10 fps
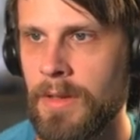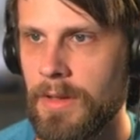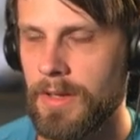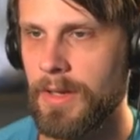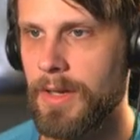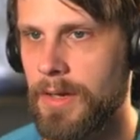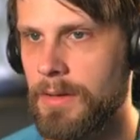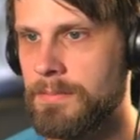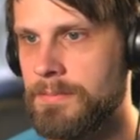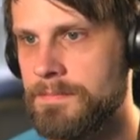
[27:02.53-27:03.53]

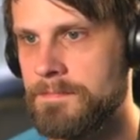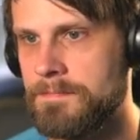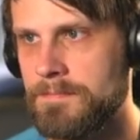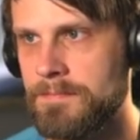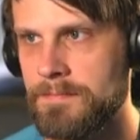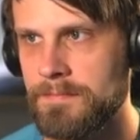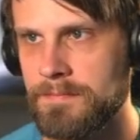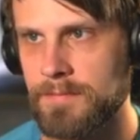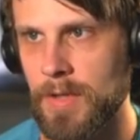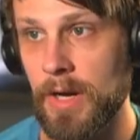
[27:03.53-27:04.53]
Um,
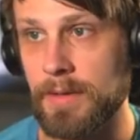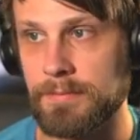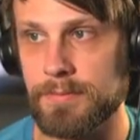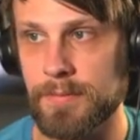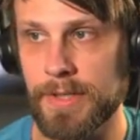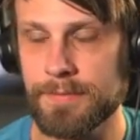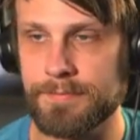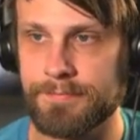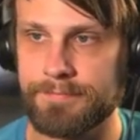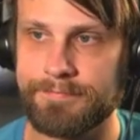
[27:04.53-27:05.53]
all right, well,
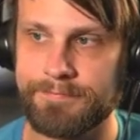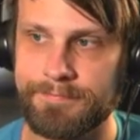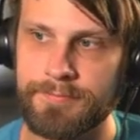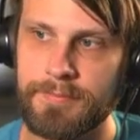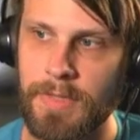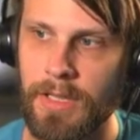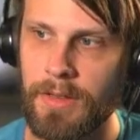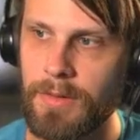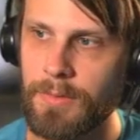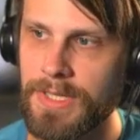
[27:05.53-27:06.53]

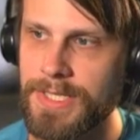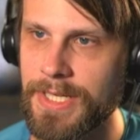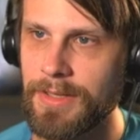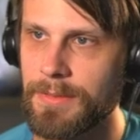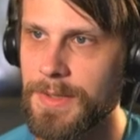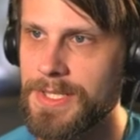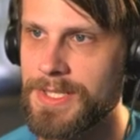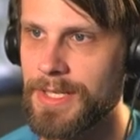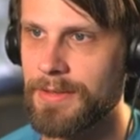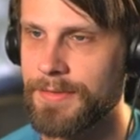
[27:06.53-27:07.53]
we get to kill a bunch of
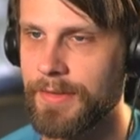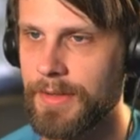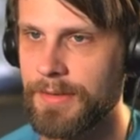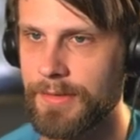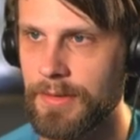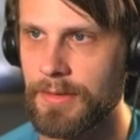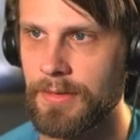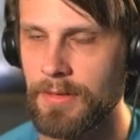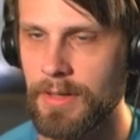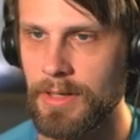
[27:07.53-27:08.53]
stuff, so that's good.
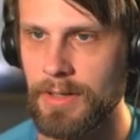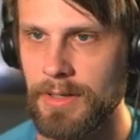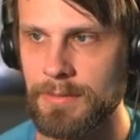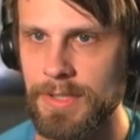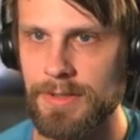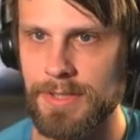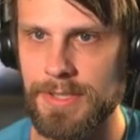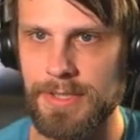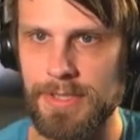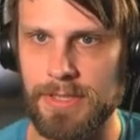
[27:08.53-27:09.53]
Uh, I'm curious
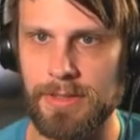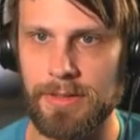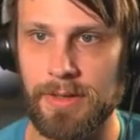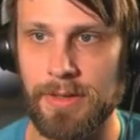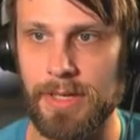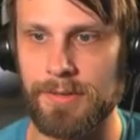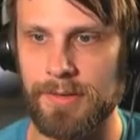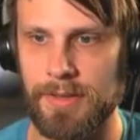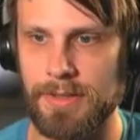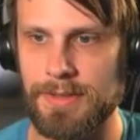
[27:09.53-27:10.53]
to see, okay,
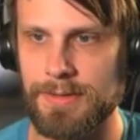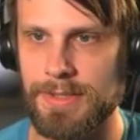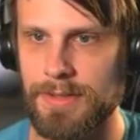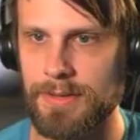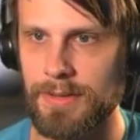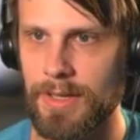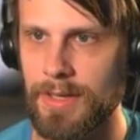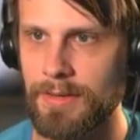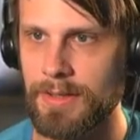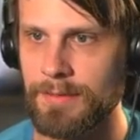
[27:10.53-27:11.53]
so they do discard
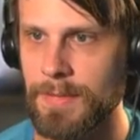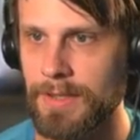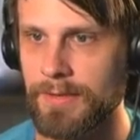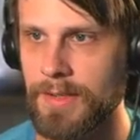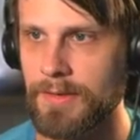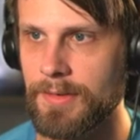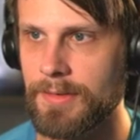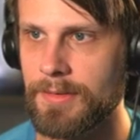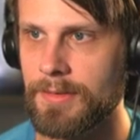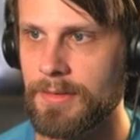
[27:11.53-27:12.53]
that. That makes
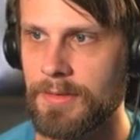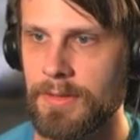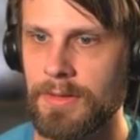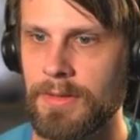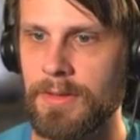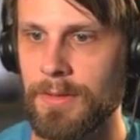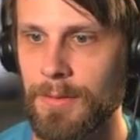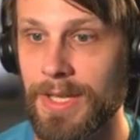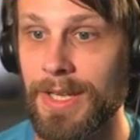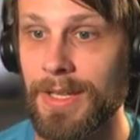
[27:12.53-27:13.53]
sense.
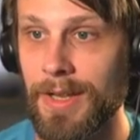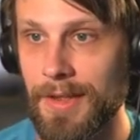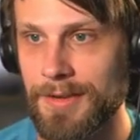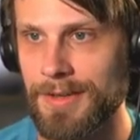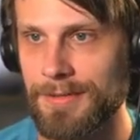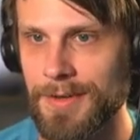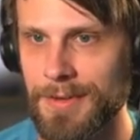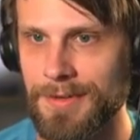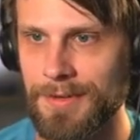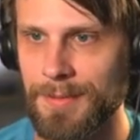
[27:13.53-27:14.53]
Get another
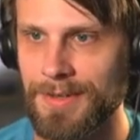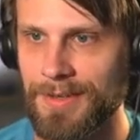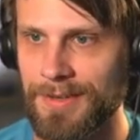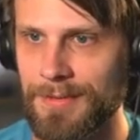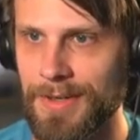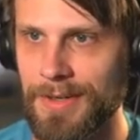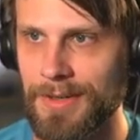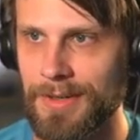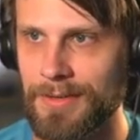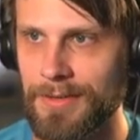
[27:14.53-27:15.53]
Invoke Despair, that's very
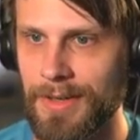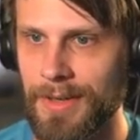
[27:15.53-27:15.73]
good.